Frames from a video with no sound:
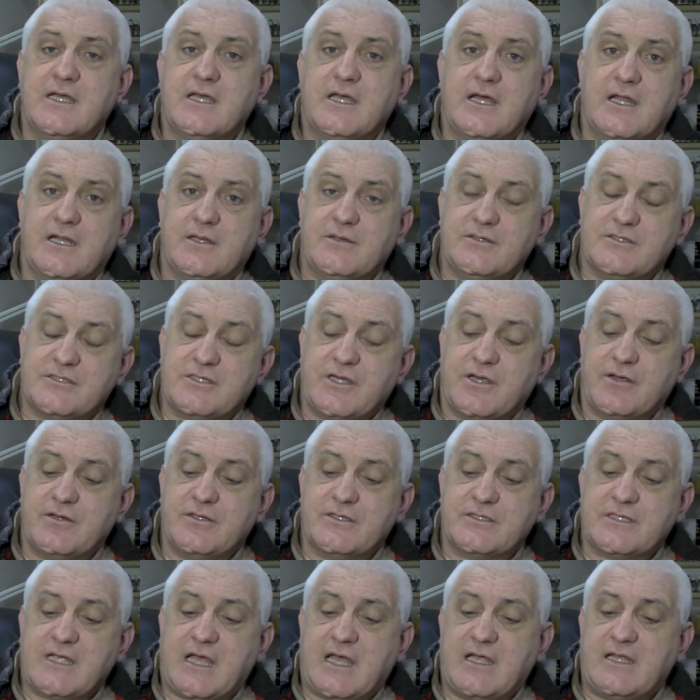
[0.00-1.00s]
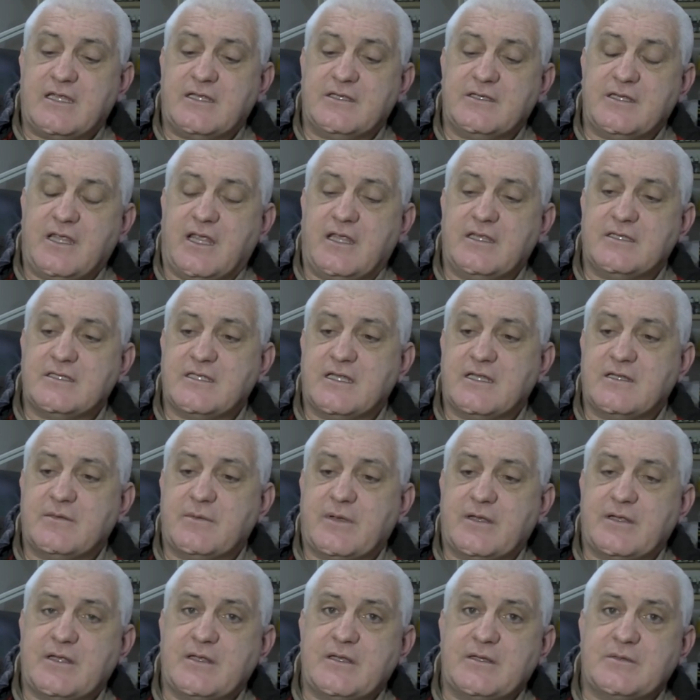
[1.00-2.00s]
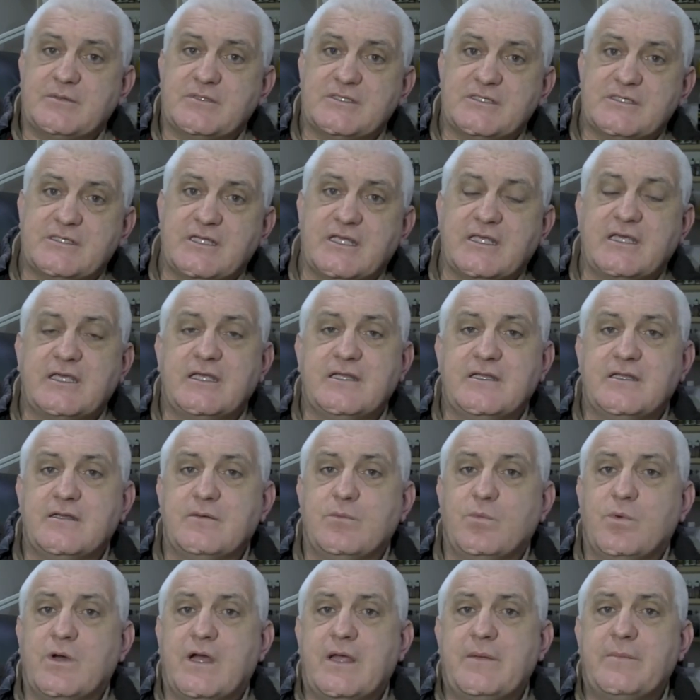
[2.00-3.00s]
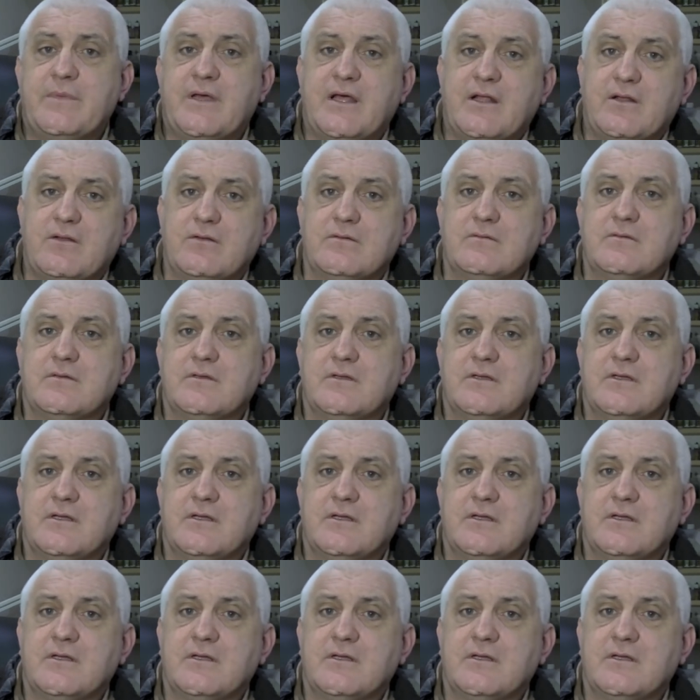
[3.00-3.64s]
And he was showing us, he said about sticking white metal